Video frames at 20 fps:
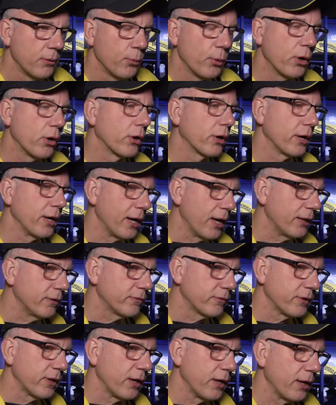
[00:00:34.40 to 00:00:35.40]
We
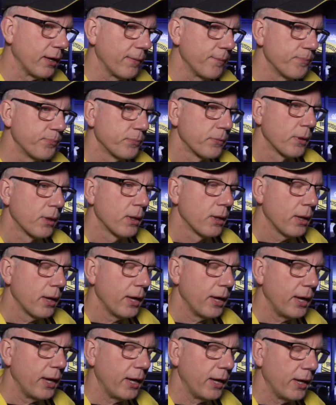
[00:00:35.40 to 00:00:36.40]
organized um,
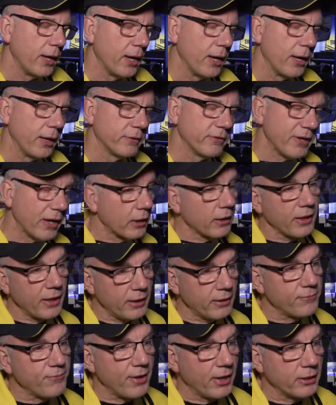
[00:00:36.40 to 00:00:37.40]
a, a
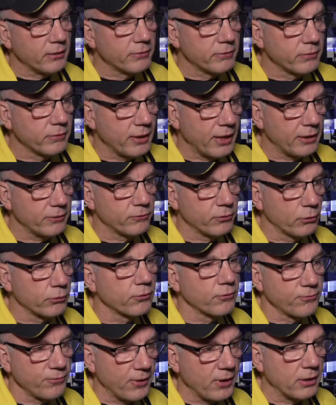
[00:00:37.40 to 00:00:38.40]
tailgate event at
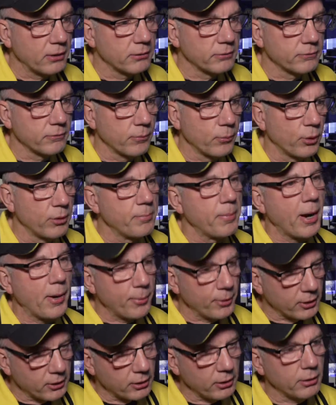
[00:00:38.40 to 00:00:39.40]
Soldier Field with
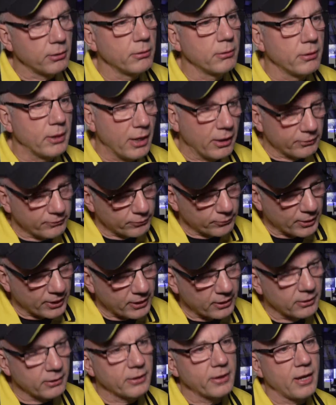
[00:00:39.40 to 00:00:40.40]
barbecue. Lars
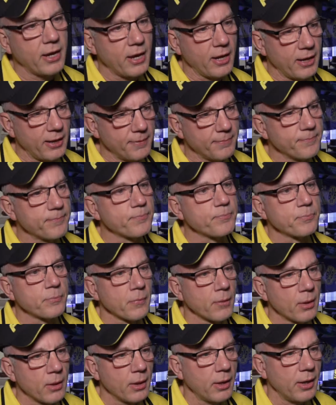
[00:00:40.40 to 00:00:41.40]
Ricken came
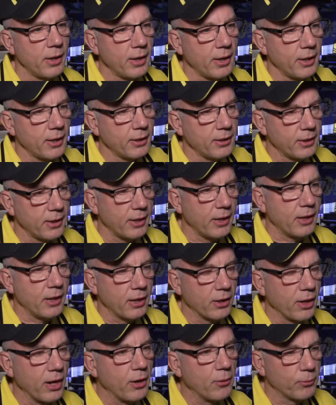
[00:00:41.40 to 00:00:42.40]
and uh,
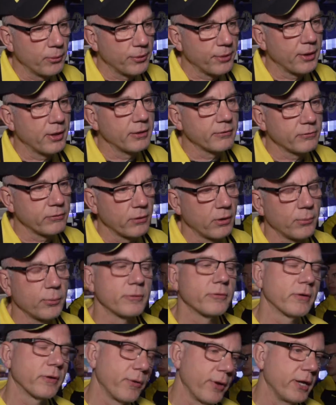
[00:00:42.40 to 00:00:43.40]
hung out with us. So it
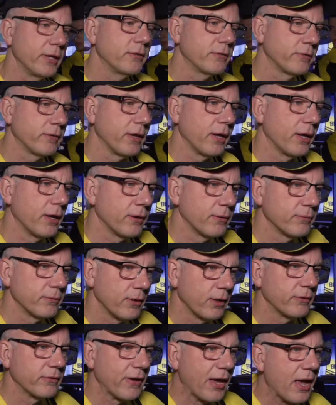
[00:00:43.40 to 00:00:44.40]
was a great uh,
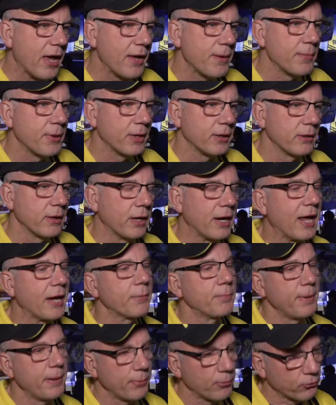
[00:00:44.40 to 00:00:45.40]
time, and a lot
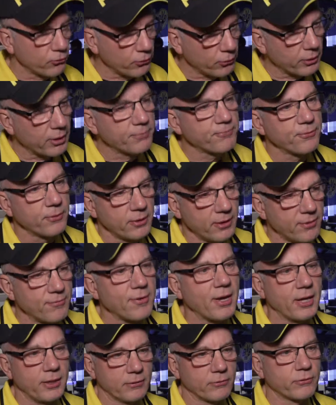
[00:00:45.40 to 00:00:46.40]
of people showed up for the
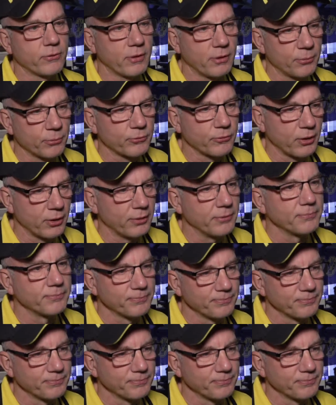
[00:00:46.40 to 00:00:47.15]
event, so it was good.